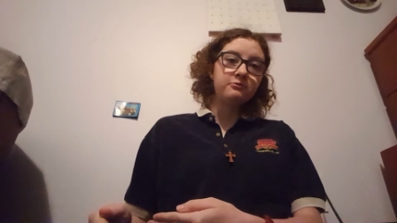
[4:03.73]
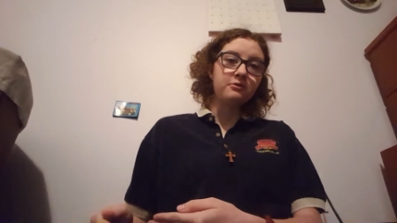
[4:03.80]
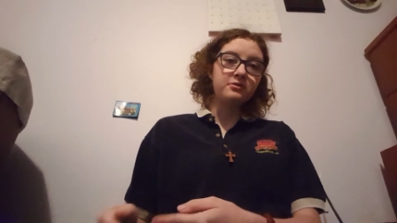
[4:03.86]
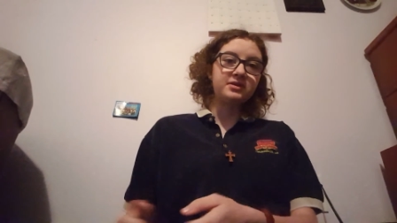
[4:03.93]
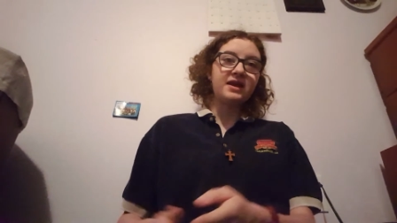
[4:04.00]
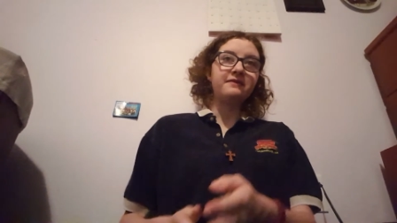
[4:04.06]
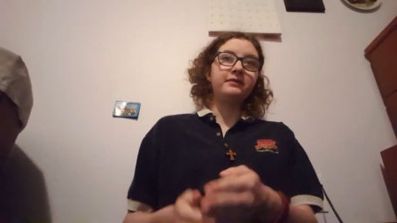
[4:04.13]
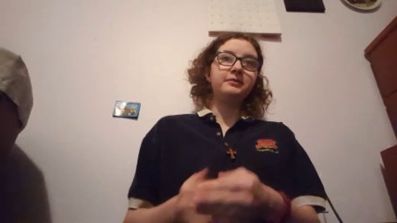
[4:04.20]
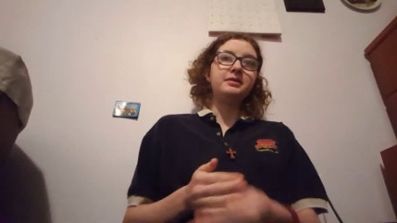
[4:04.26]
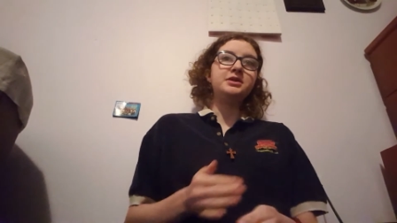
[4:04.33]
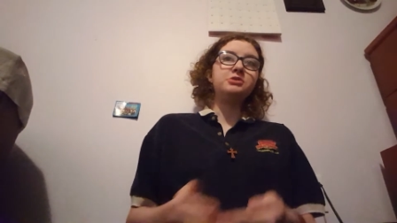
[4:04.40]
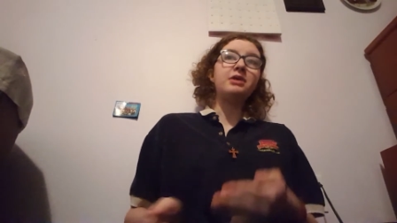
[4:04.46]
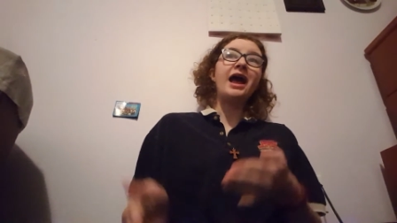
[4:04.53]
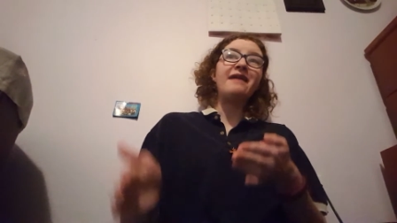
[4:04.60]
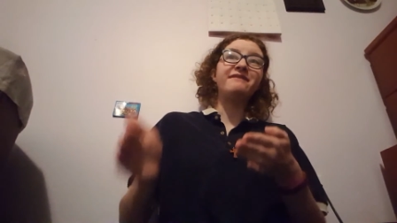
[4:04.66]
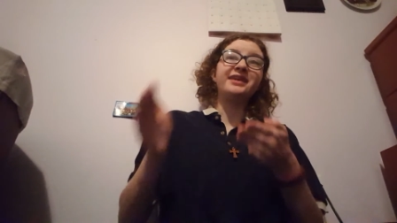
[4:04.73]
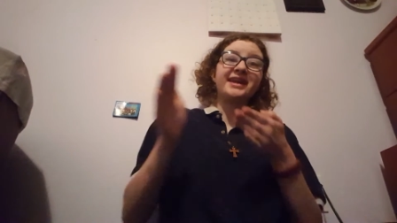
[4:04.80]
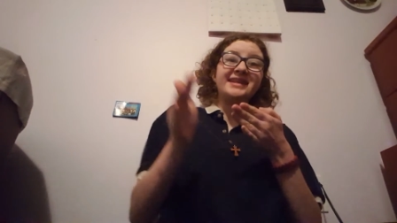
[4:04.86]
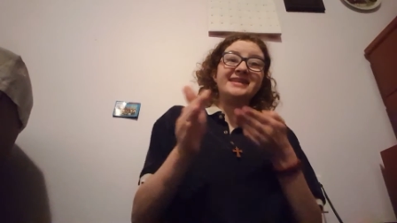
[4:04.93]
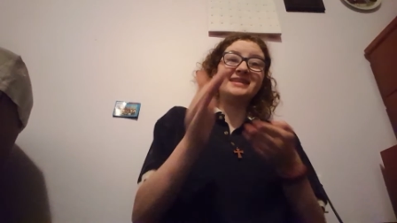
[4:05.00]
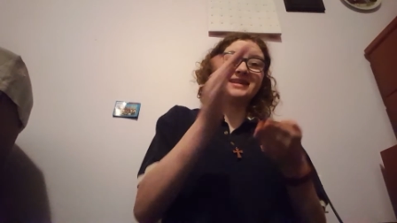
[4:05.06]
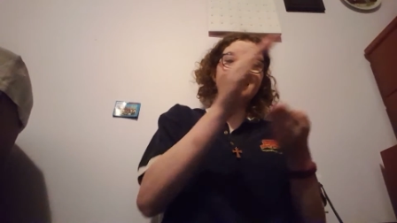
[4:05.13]
But definitely we do have a
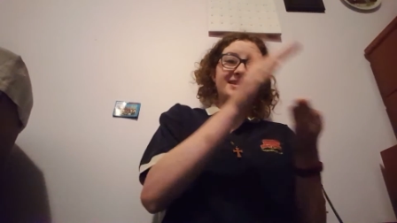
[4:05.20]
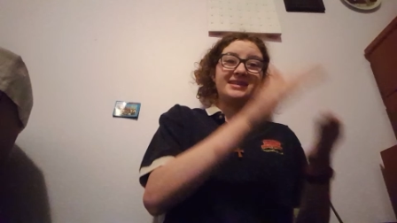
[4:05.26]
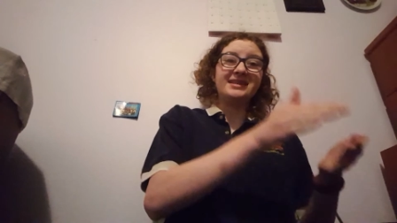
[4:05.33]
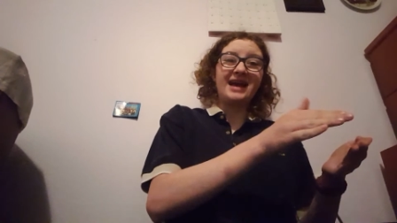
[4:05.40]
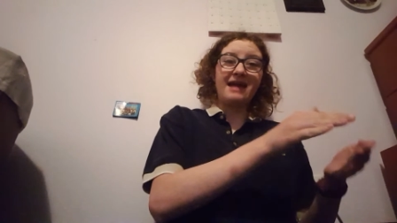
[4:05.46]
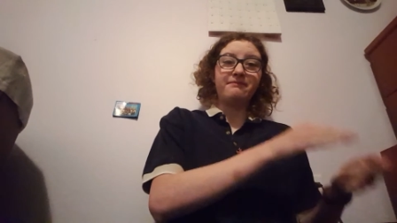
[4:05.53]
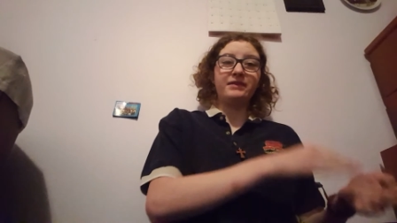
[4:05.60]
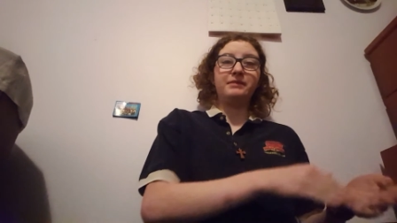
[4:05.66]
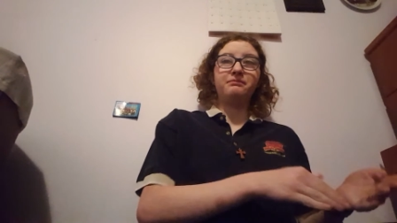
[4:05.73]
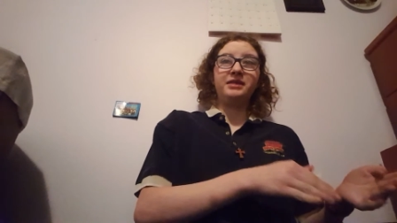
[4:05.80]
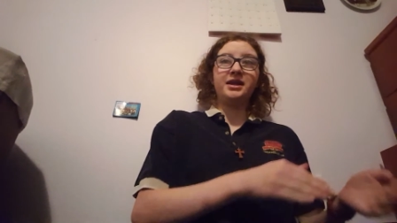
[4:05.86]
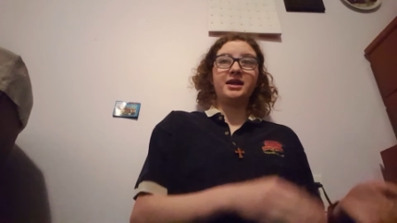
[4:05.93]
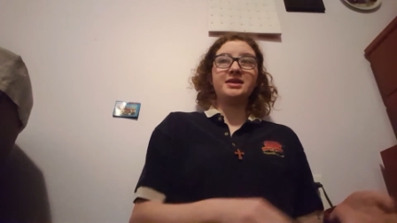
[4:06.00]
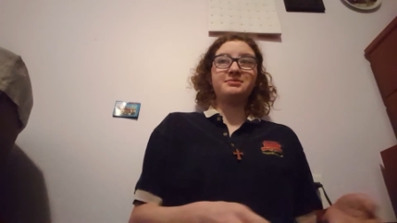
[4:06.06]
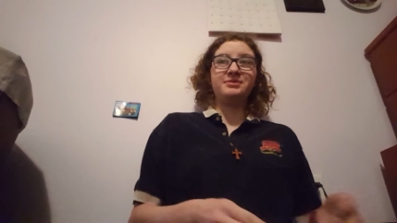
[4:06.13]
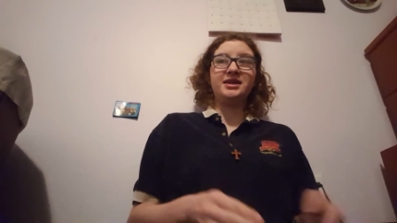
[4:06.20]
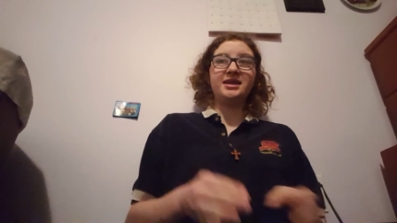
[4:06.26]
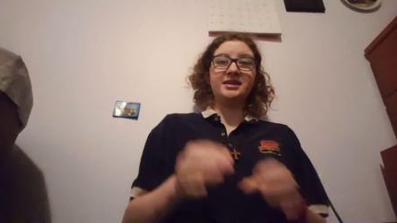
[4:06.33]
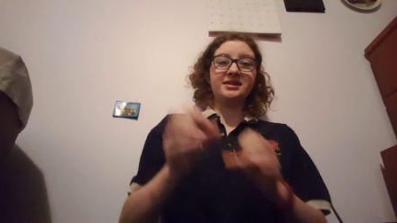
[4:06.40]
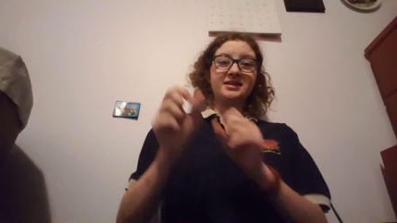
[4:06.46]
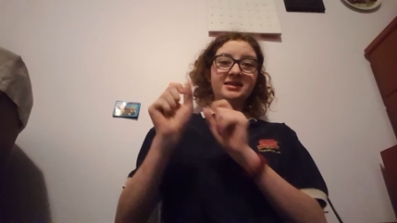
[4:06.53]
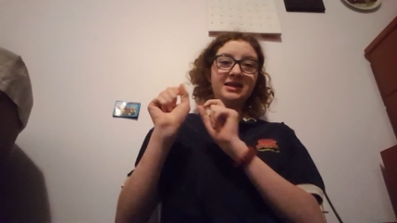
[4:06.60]
consistent timeline because we
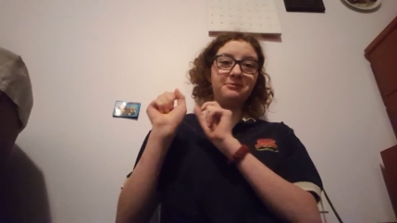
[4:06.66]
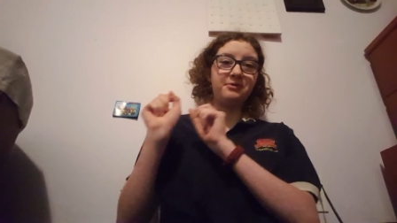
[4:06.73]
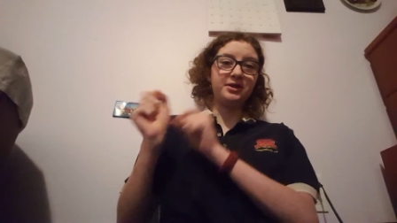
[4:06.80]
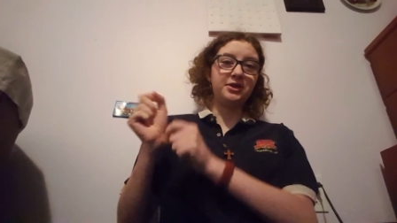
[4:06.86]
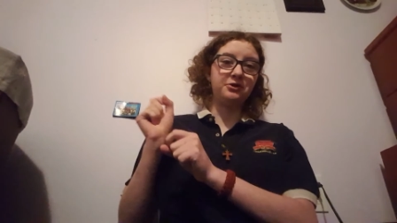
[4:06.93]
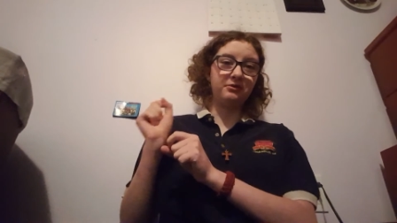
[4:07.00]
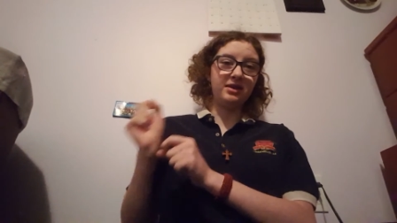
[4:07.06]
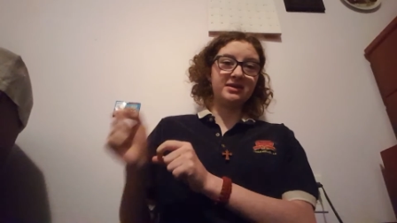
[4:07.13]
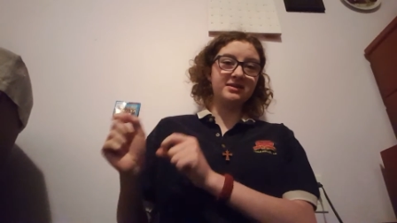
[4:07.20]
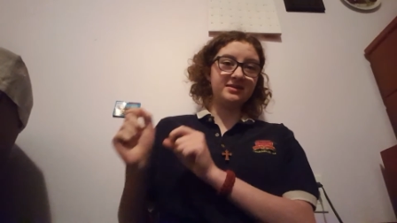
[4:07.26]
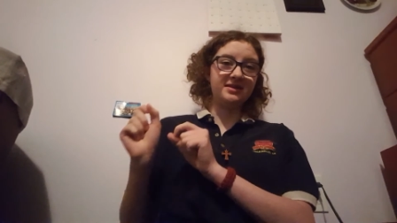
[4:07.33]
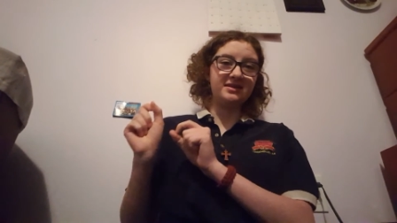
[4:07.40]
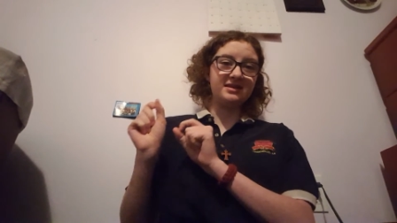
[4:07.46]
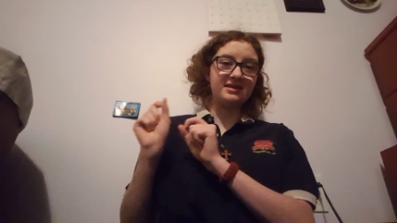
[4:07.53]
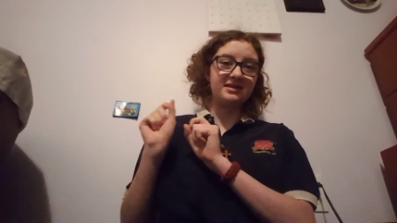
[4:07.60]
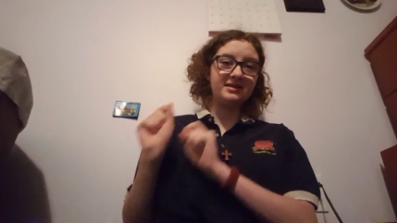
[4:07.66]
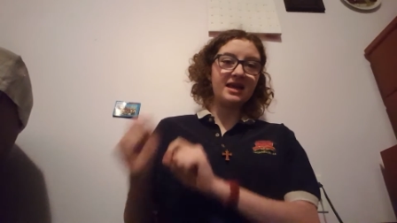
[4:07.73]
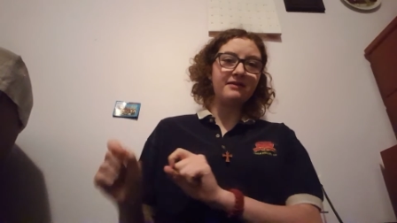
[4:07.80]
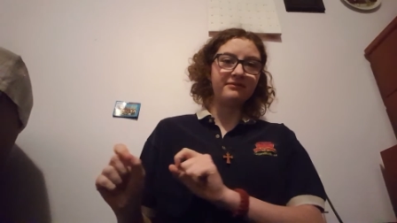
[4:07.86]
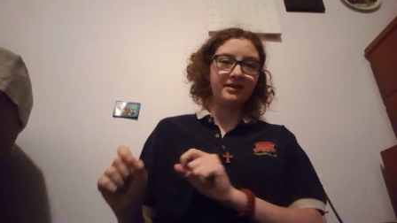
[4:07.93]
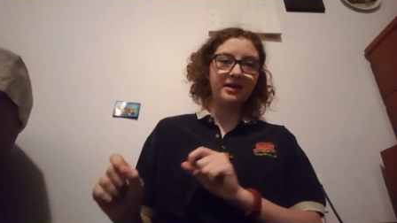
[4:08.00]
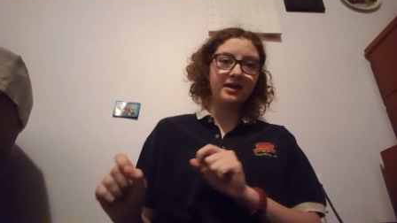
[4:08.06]
can see what year it is in season
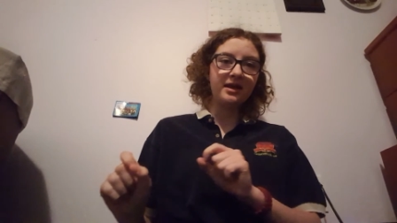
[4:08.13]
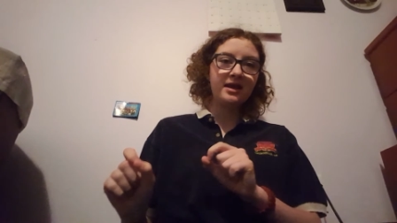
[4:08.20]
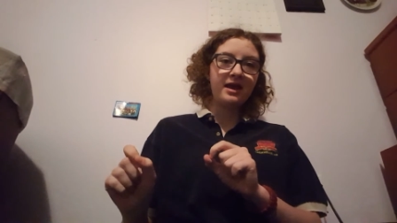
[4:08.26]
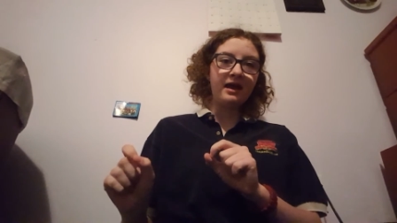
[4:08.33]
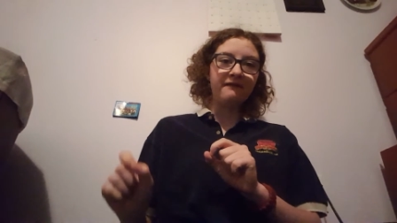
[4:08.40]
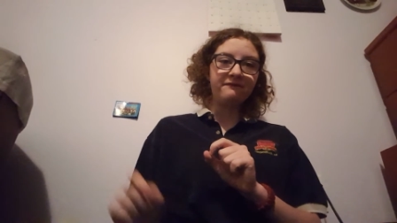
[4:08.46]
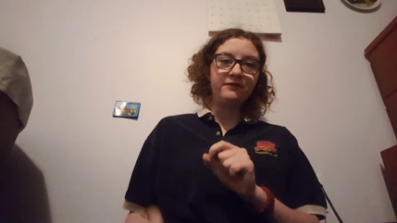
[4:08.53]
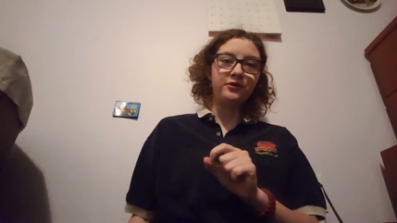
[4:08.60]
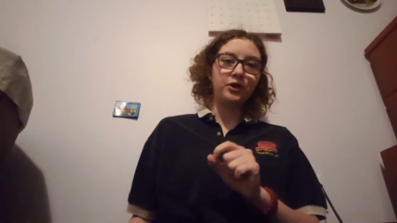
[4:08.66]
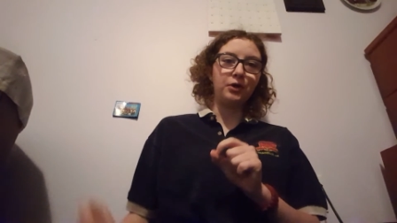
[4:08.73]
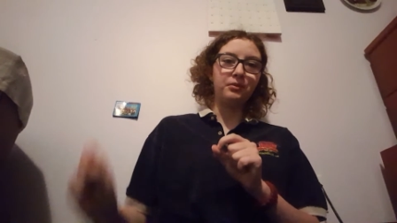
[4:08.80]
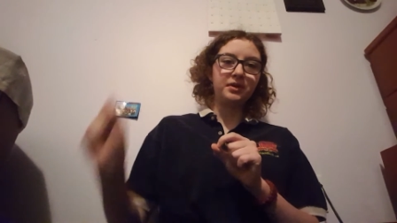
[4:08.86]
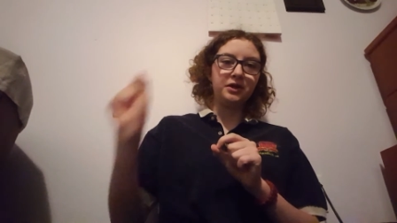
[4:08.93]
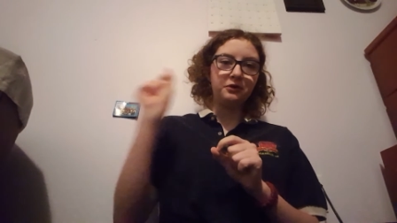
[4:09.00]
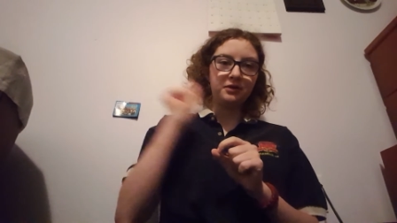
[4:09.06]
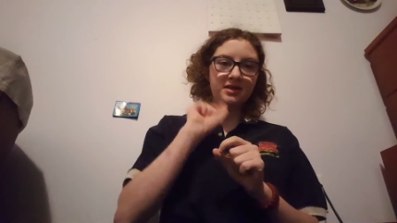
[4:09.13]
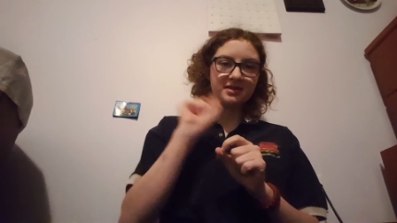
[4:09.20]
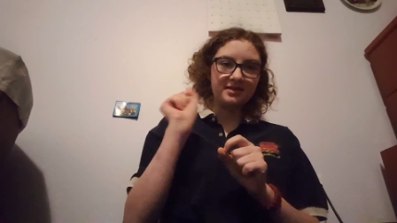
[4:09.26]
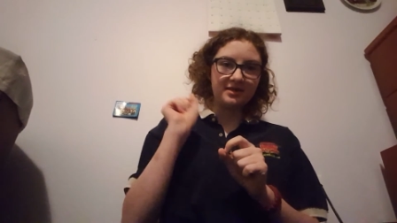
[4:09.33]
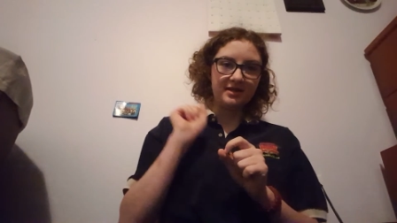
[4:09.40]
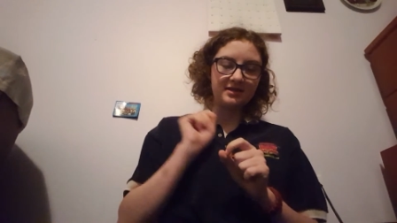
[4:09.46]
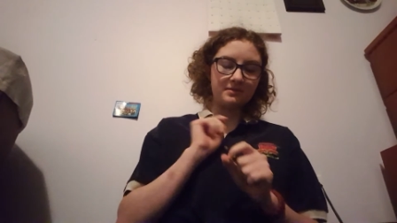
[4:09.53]
7, figure out what year it is
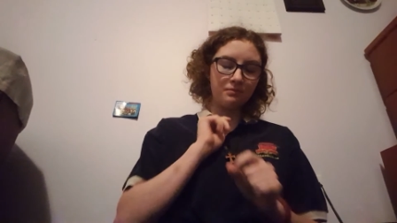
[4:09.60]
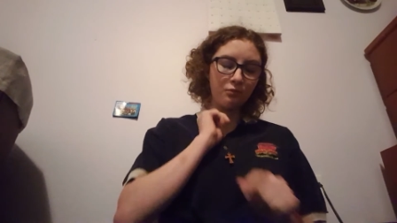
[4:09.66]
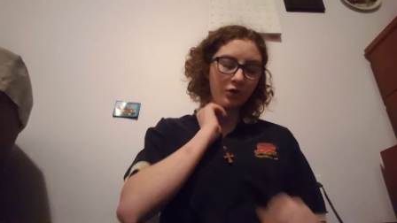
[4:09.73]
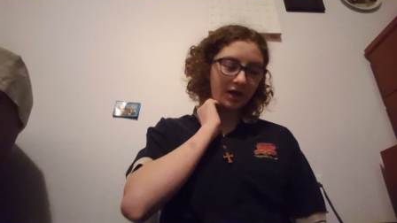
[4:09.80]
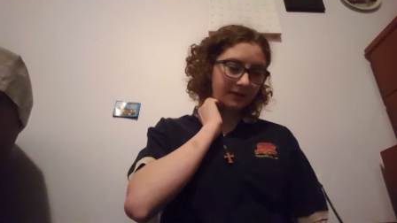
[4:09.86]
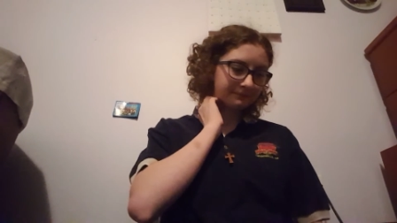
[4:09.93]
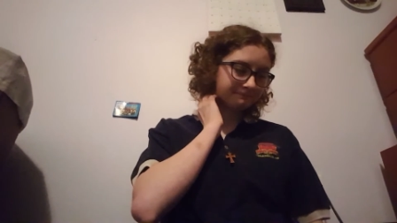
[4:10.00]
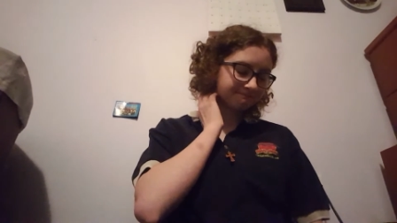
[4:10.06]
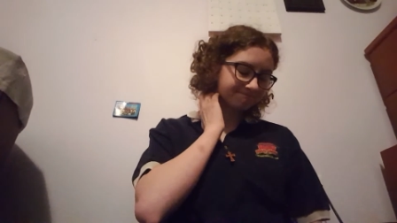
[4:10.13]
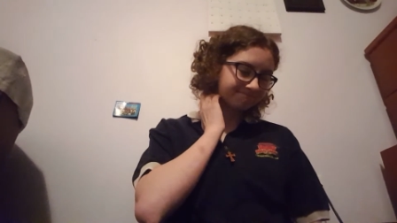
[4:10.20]
in season 1.